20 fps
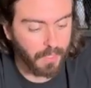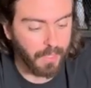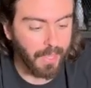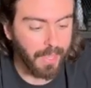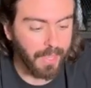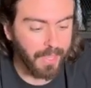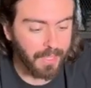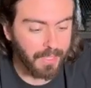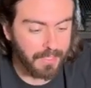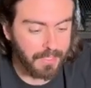
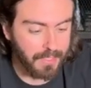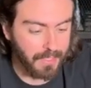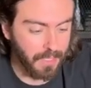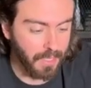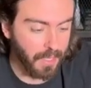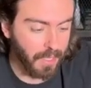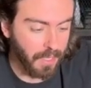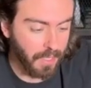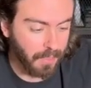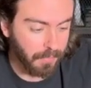And
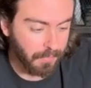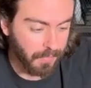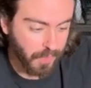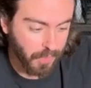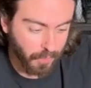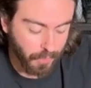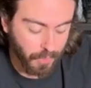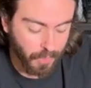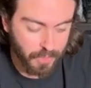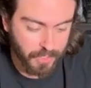
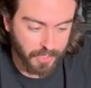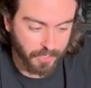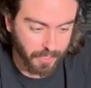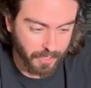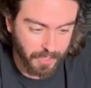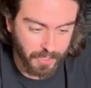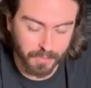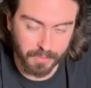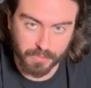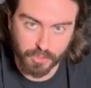you're also going
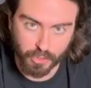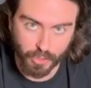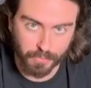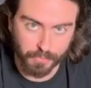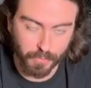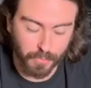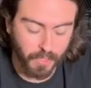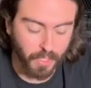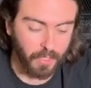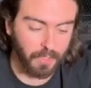to
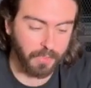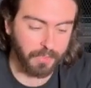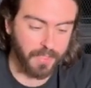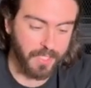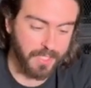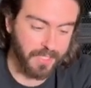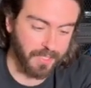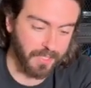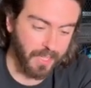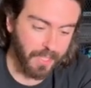shuffle all of
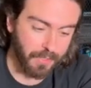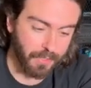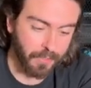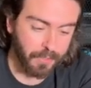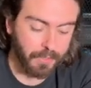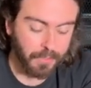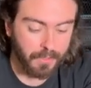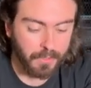these together.